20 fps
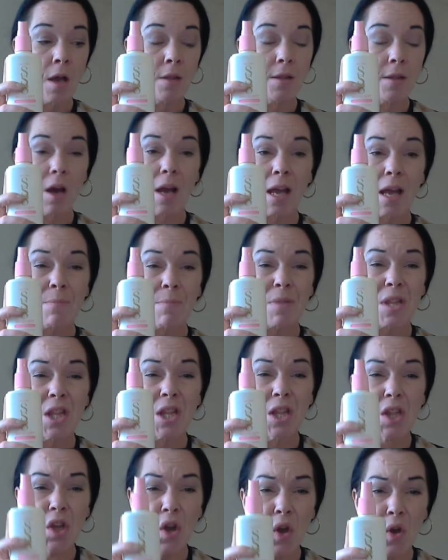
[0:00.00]
that I am
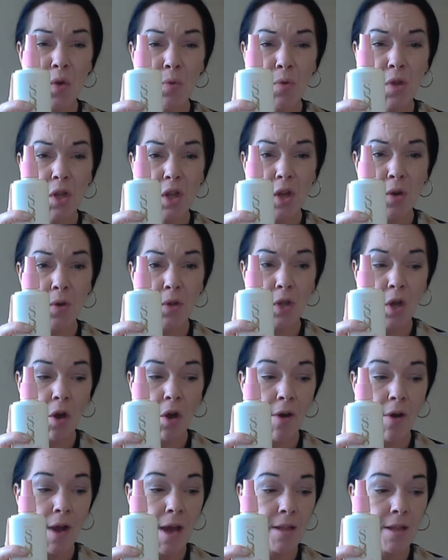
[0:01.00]
so
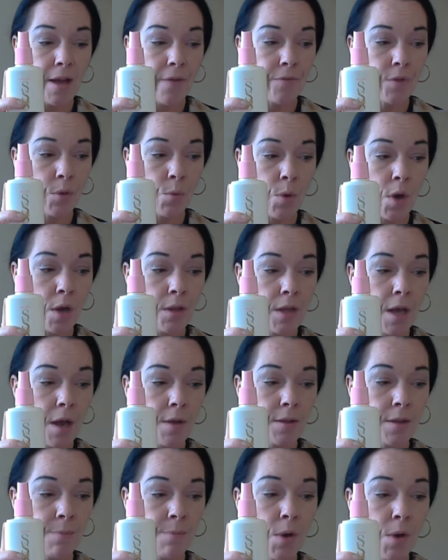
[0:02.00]
tired after work that
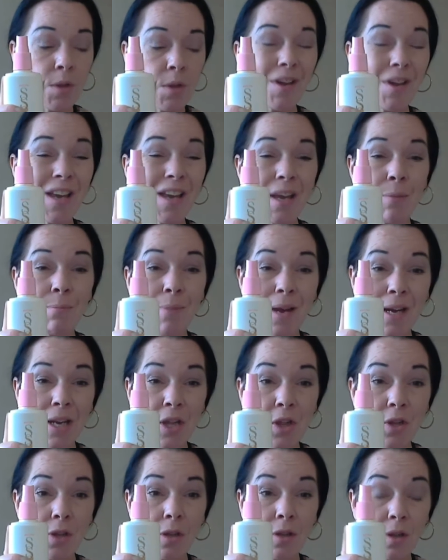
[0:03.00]
the most I can
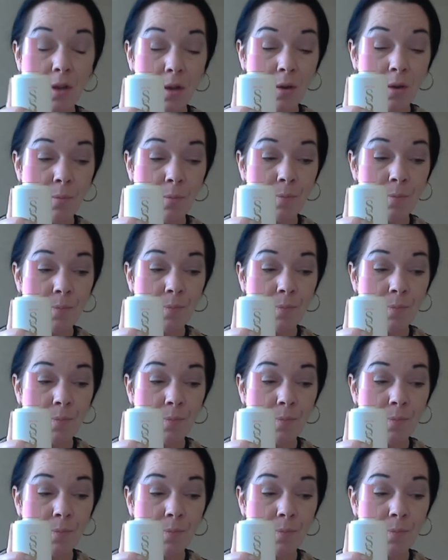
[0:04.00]
manage to do